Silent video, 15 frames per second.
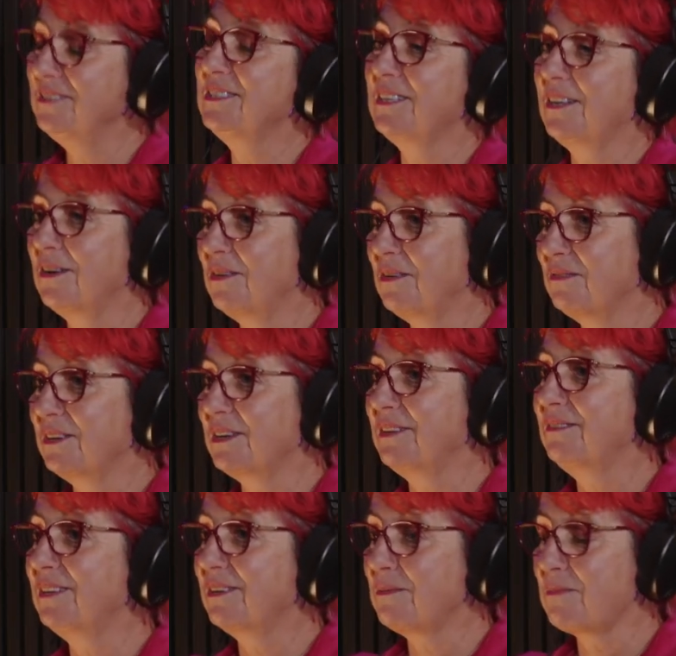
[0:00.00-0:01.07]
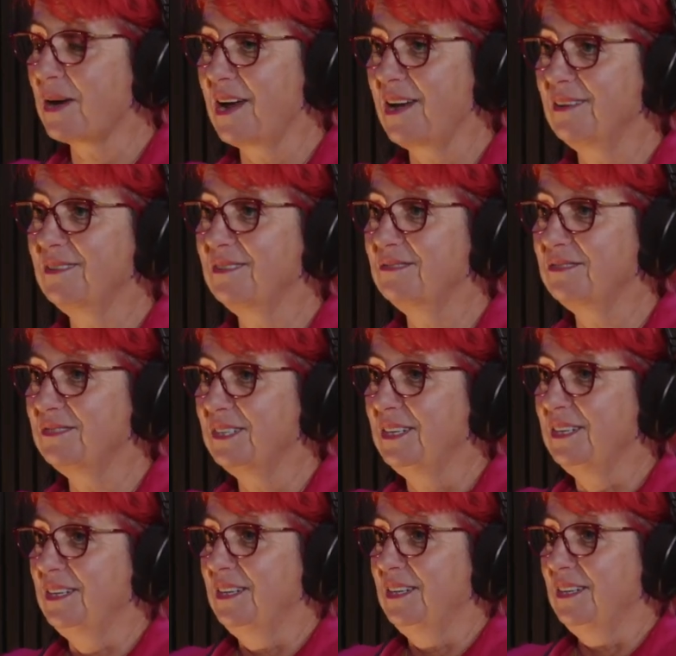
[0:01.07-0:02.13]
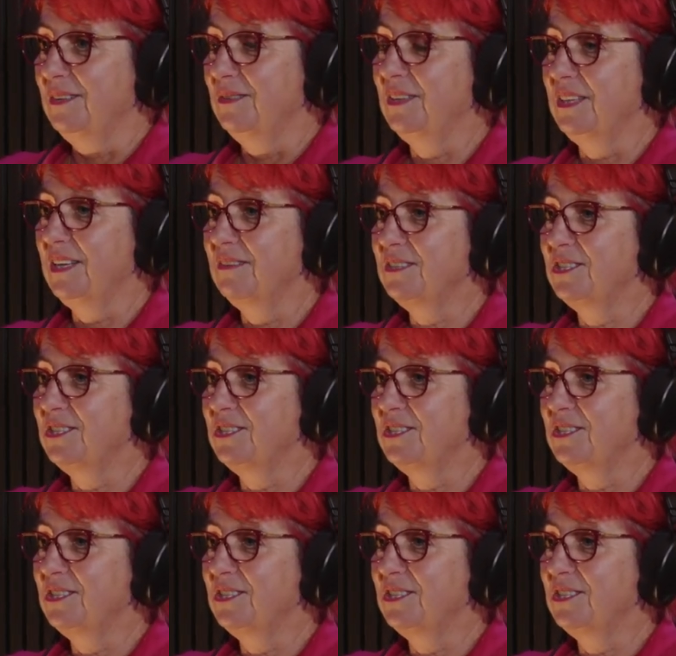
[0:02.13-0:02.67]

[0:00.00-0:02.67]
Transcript: So I'm very, very proud of what they've